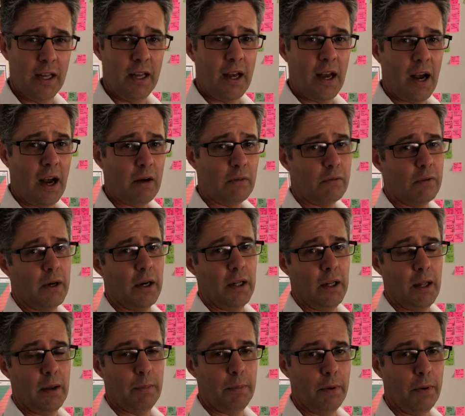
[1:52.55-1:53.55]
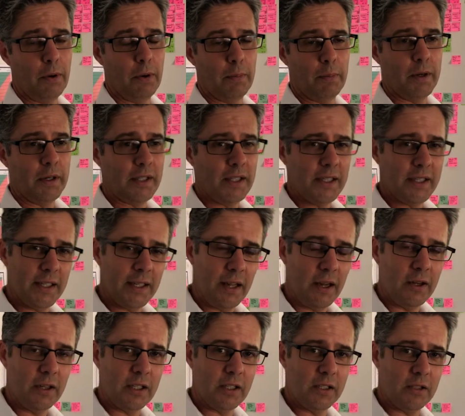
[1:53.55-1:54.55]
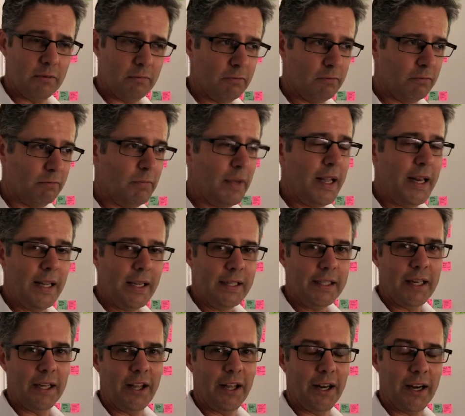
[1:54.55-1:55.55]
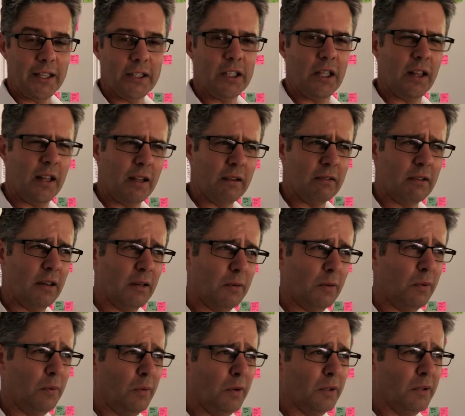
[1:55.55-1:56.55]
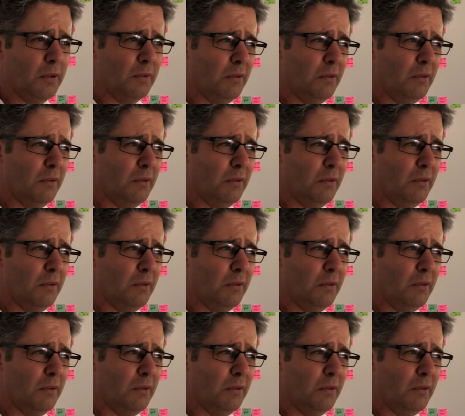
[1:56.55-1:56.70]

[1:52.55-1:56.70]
are really important, because it's in those meetings that you can actually think, right, well, what